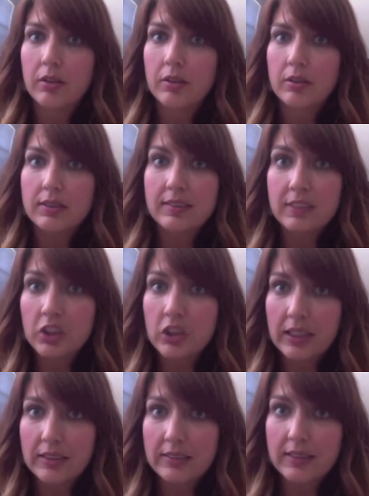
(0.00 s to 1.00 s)

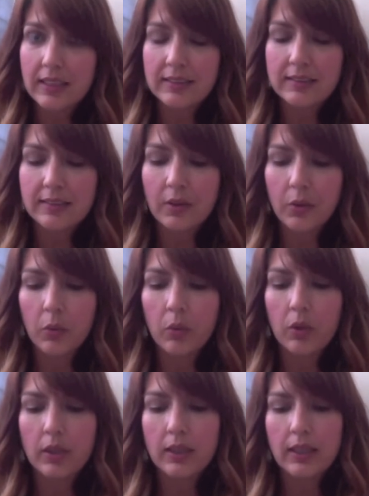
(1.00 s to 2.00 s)
series, and so
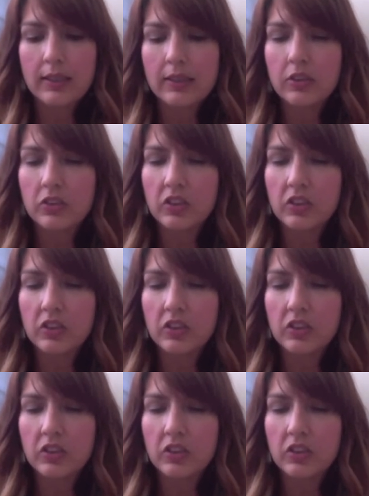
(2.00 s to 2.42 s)
there's